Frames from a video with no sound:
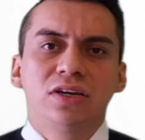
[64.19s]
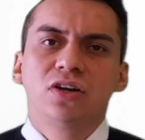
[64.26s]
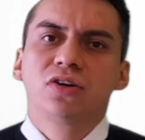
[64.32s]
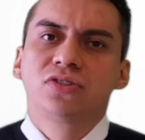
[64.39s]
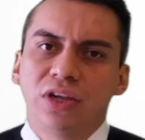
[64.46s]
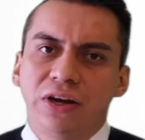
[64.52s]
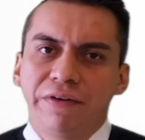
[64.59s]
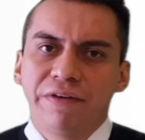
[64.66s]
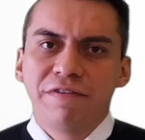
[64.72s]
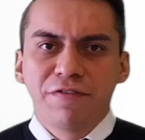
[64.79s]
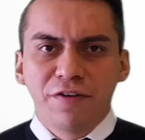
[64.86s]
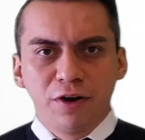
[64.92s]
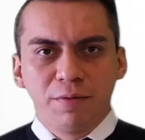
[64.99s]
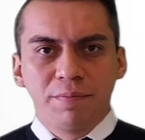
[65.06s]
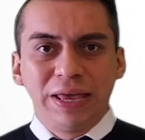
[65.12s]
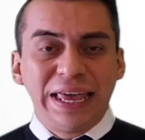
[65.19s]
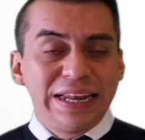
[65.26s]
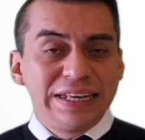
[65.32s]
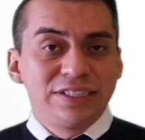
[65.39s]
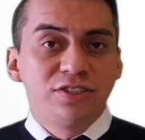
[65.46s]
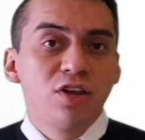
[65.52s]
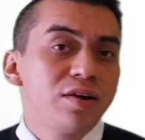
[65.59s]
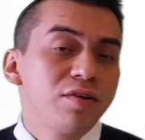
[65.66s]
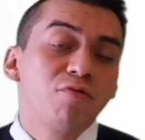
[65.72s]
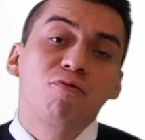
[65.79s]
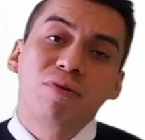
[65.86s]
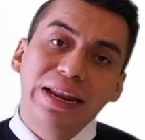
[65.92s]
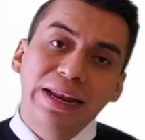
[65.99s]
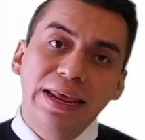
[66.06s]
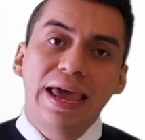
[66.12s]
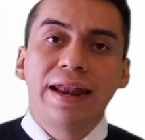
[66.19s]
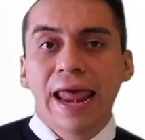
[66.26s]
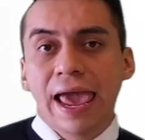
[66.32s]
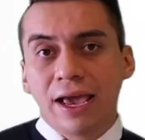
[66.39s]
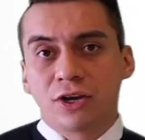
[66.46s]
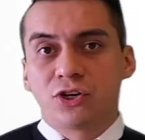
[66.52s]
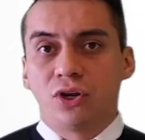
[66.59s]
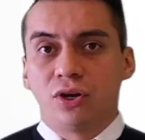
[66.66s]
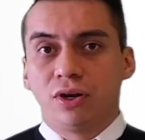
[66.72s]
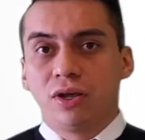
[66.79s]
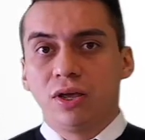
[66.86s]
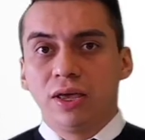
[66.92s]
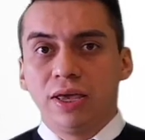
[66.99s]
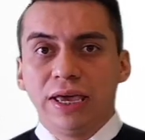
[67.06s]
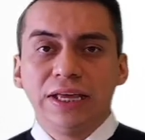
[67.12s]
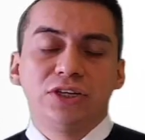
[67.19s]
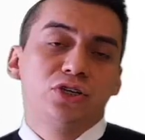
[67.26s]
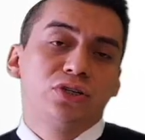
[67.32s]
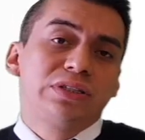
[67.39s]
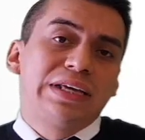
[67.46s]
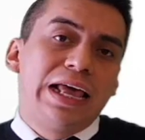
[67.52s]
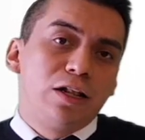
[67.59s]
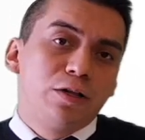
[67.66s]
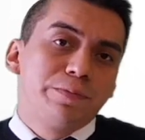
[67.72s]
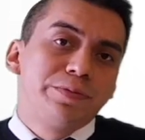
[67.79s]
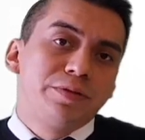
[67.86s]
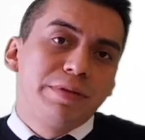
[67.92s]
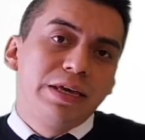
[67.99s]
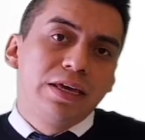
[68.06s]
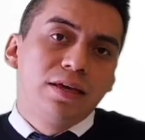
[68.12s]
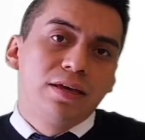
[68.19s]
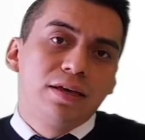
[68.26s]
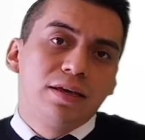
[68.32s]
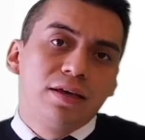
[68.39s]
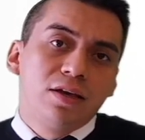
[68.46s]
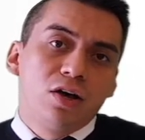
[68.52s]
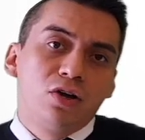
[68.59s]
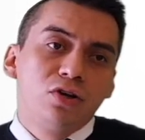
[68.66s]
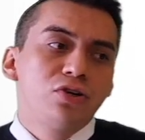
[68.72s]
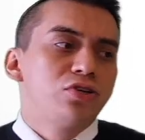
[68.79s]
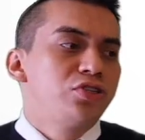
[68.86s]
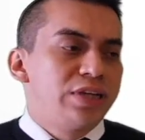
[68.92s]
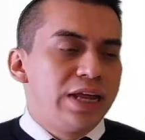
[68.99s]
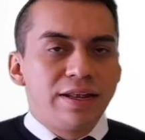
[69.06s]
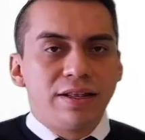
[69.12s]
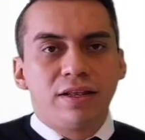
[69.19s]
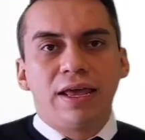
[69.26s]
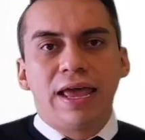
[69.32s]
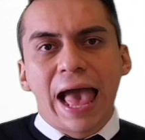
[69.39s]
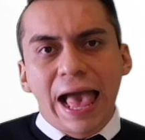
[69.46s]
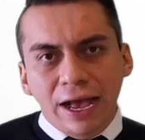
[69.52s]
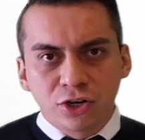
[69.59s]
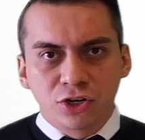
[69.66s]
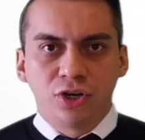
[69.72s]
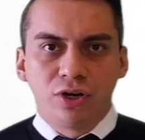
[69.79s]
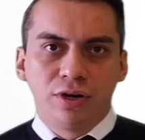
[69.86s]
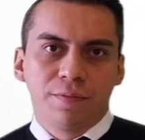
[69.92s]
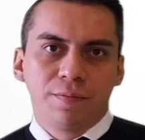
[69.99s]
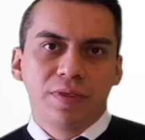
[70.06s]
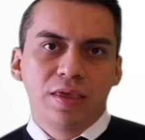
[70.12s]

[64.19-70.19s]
an auxiliary verb. It is not really an action. It just helps me understand the action.